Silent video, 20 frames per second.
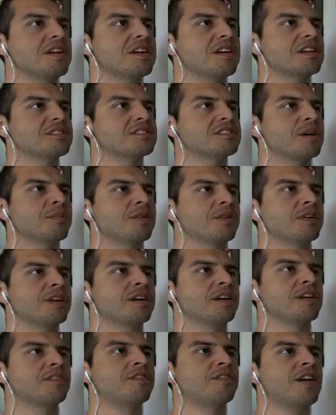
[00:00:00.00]
So I'm
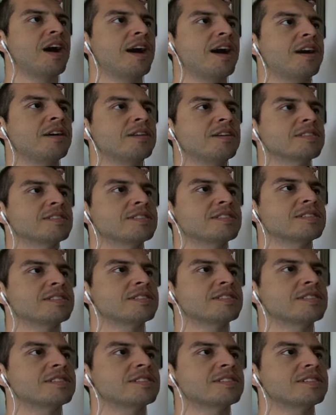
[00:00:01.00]
gonna file
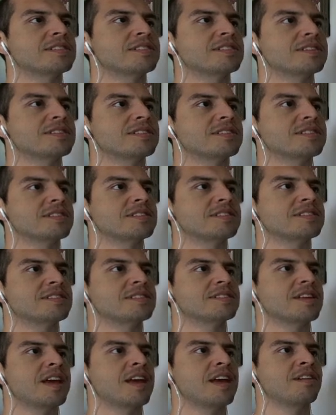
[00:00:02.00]

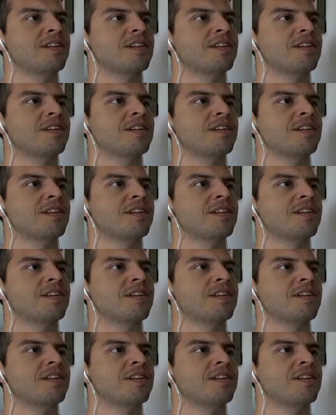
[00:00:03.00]
save